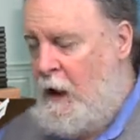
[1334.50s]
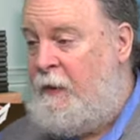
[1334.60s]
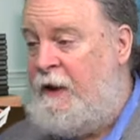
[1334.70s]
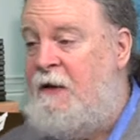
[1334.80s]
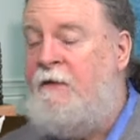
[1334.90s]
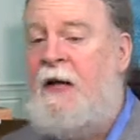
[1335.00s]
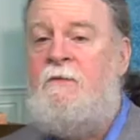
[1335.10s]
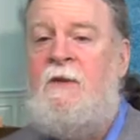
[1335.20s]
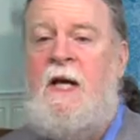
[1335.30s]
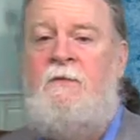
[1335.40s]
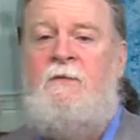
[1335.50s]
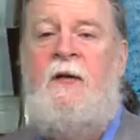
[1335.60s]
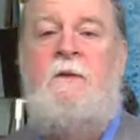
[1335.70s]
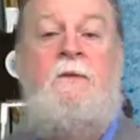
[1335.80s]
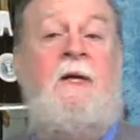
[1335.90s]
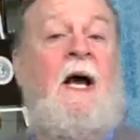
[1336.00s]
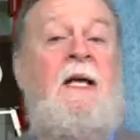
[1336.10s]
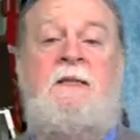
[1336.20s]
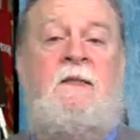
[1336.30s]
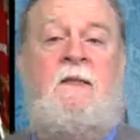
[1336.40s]
But even after that failure, the
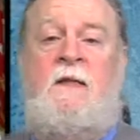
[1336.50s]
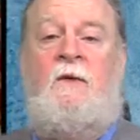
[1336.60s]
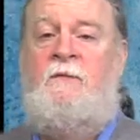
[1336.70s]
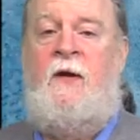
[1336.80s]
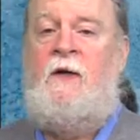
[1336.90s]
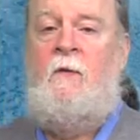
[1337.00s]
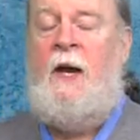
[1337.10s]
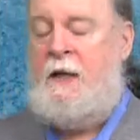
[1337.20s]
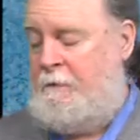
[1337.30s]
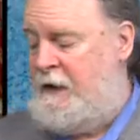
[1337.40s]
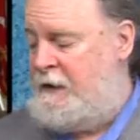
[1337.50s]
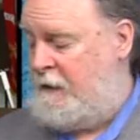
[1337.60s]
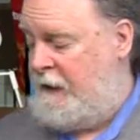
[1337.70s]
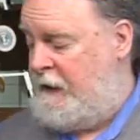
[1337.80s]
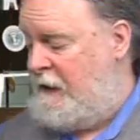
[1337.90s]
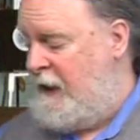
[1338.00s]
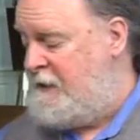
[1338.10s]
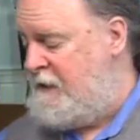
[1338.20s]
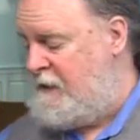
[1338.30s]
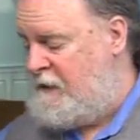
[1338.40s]
idea did not fade away immediately. In
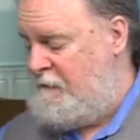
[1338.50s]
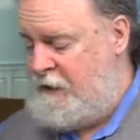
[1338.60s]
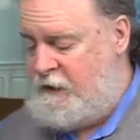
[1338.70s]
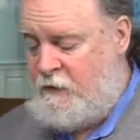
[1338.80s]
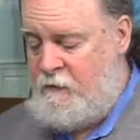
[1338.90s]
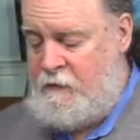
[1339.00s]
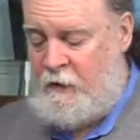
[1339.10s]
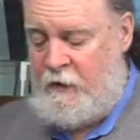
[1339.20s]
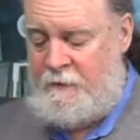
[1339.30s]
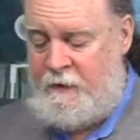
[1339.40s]
1972, George